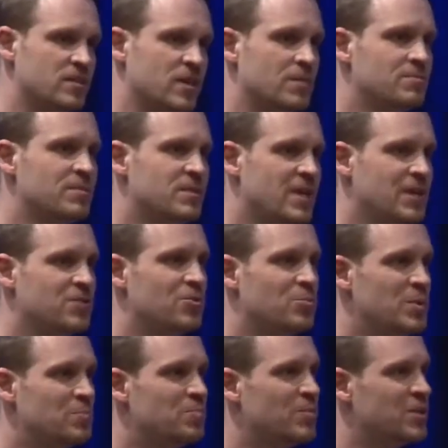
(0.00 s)
They tend to
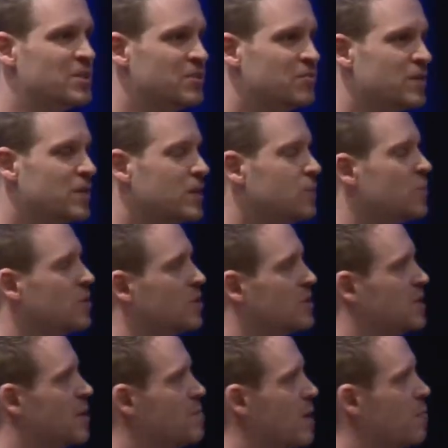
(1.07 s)
be more difficult because
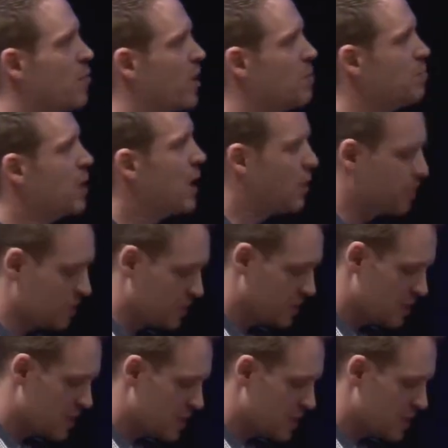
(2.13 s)
they're membrane bound.